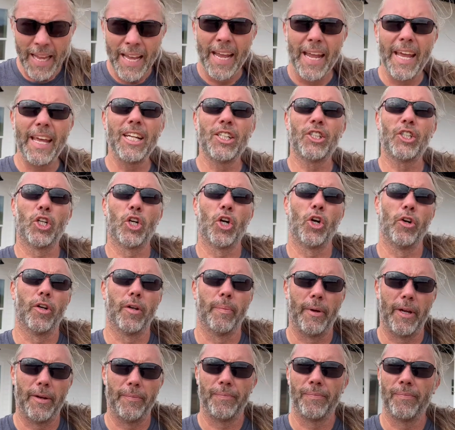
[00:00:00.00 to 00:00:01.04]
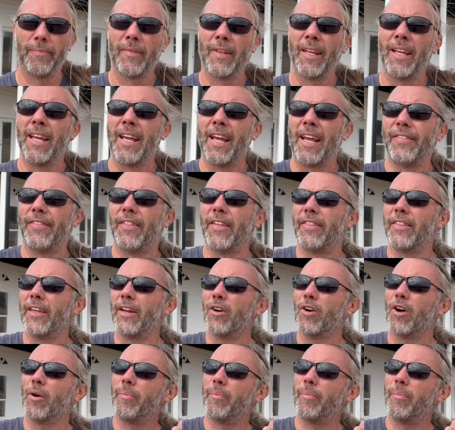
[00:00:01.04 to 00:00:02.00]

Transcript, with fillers: it has occurred to me that there are